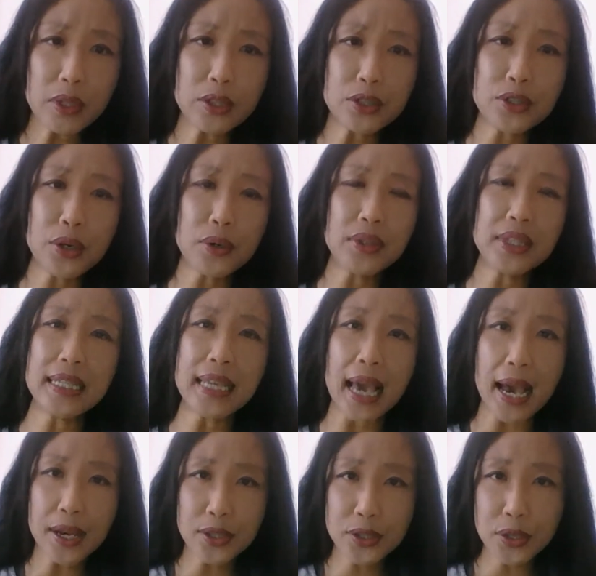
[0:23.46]
So the
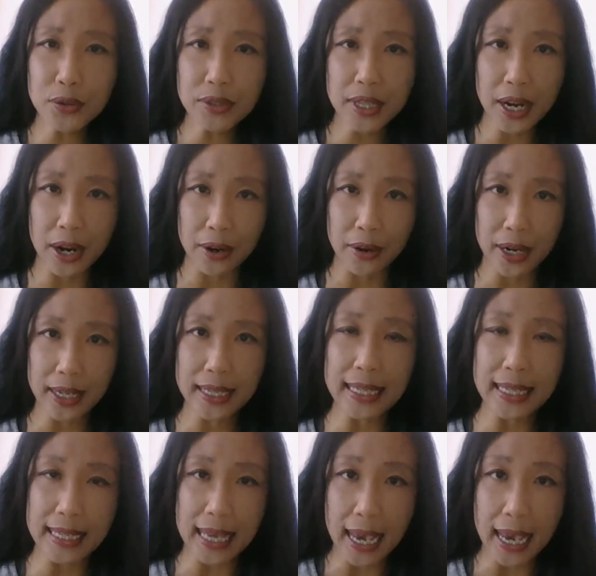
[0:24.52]
exoteric,